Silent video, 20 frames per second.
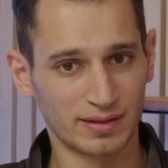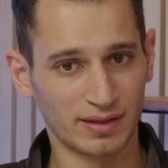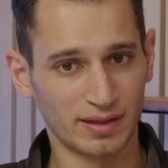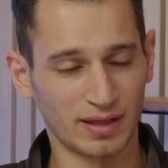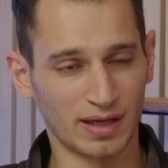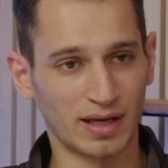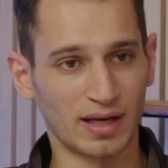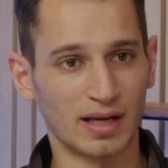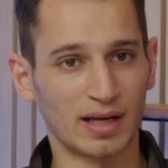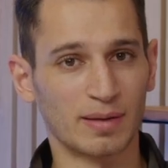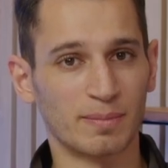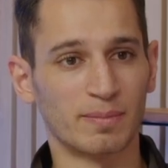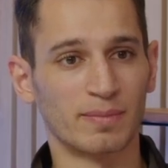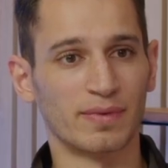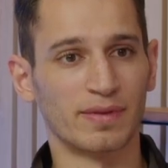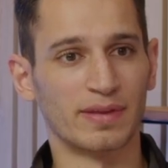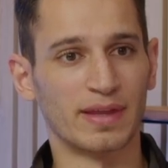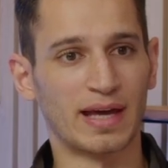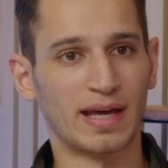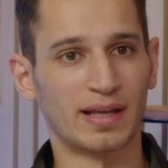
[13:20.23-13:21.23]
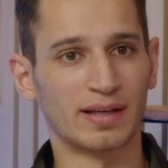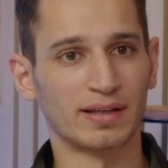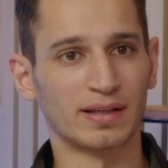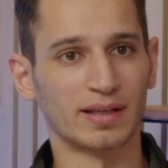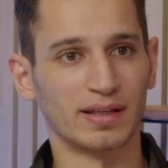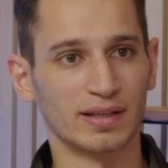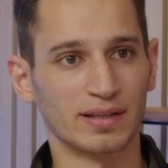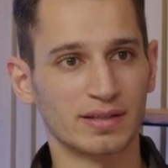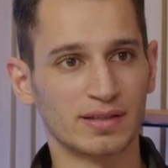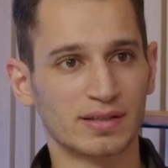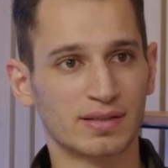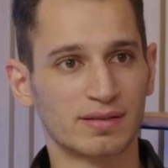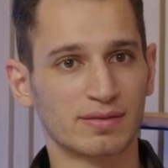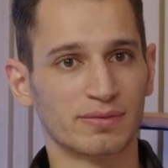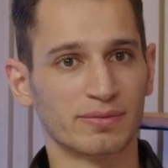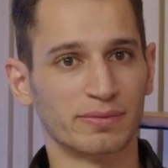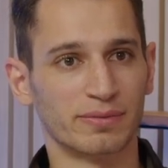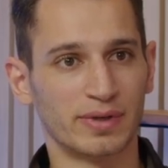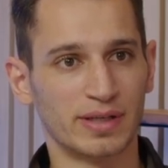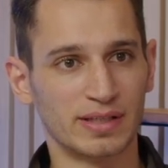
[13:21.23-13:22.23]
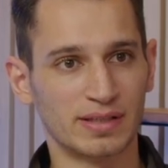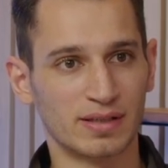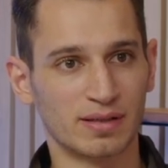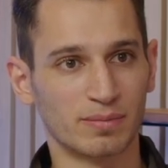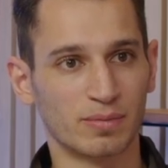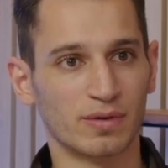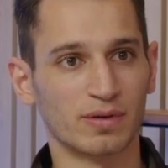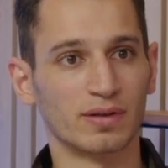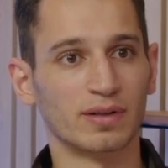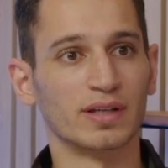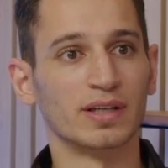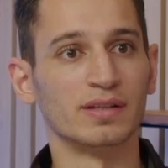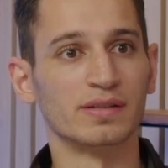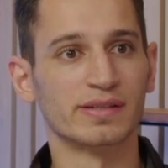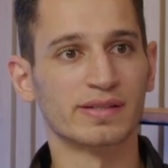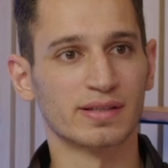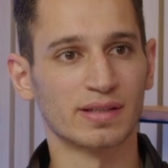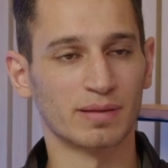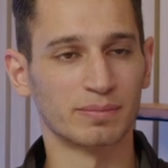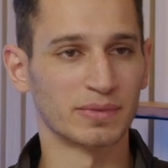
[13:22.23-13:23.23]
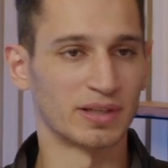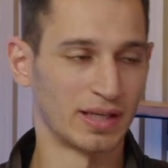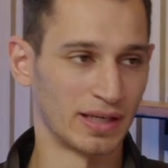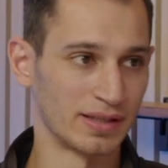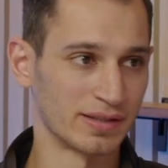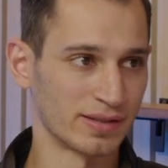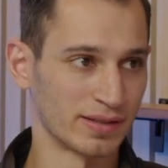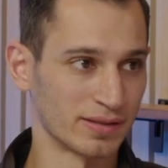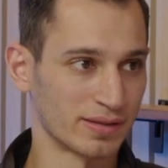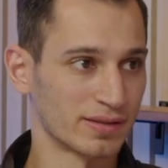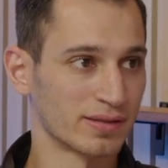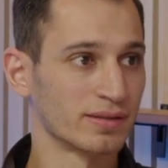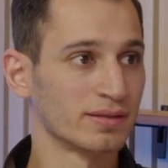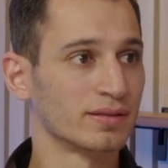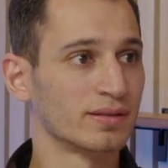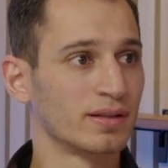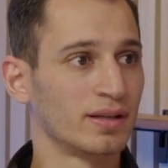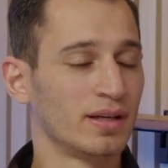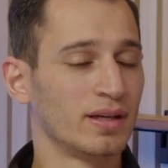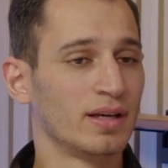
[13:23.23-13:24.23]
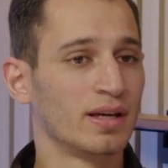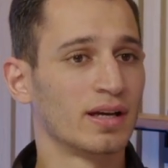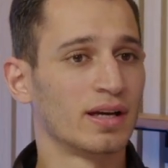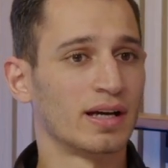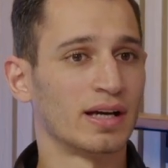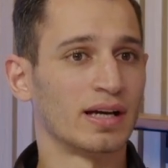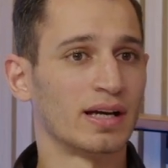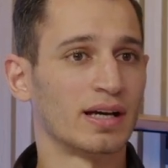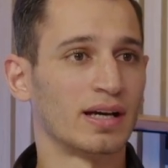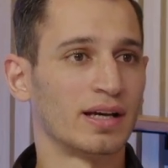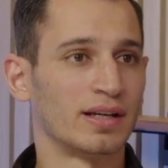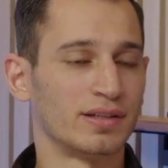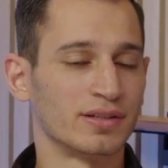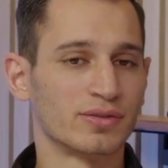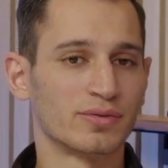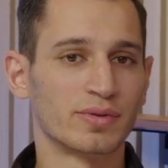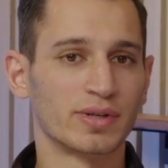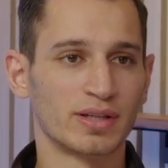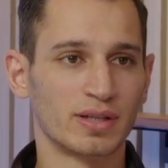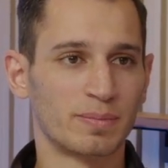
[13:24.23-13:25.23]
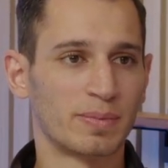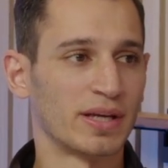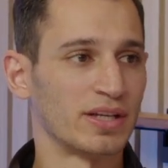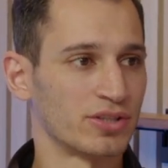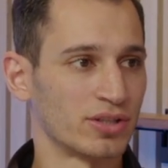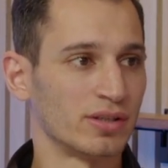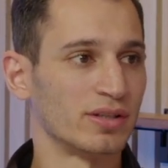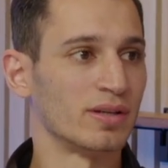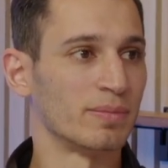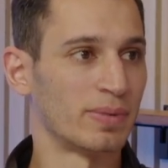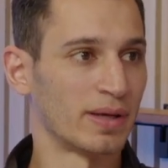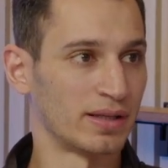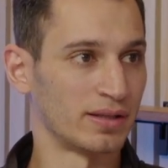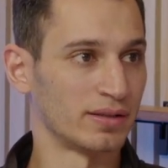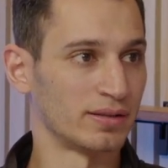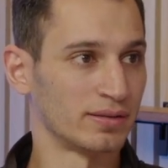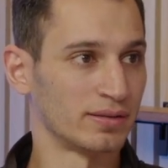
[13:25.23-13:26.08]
that is reasonable in some cases. And it's really patient dependent.